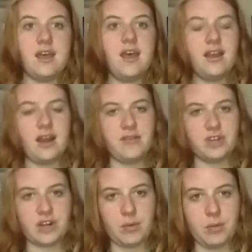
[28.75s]
and after a
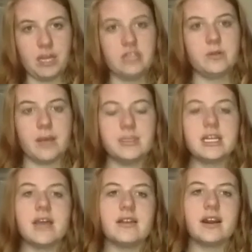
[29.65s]
couple minutes we'd come
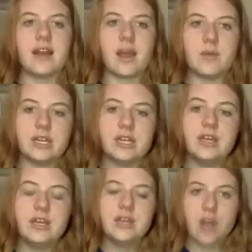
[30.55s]
together and I would
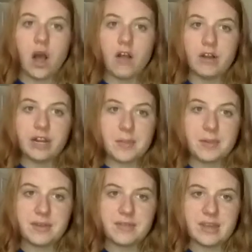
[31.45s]
call on a couple
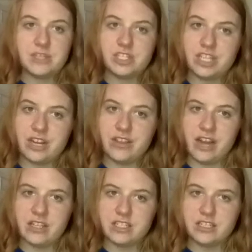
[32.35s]
of them to share their
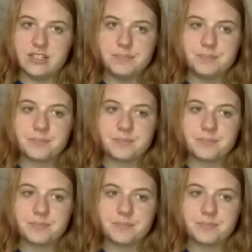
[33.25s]
answers.